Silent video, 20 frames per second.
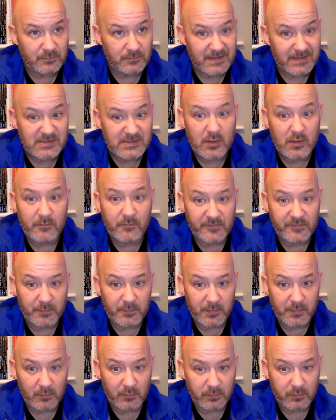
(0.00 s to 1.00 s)
is
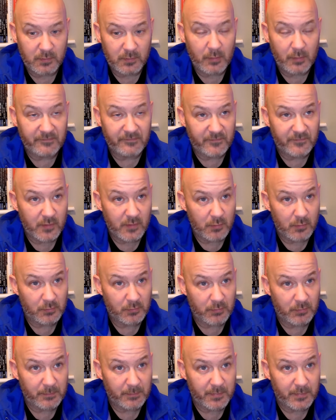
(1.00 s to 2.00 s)
comfortable going forward
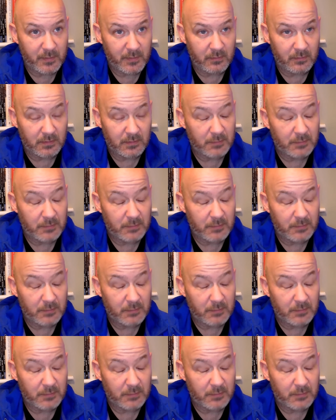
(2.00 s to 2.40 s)
with ball.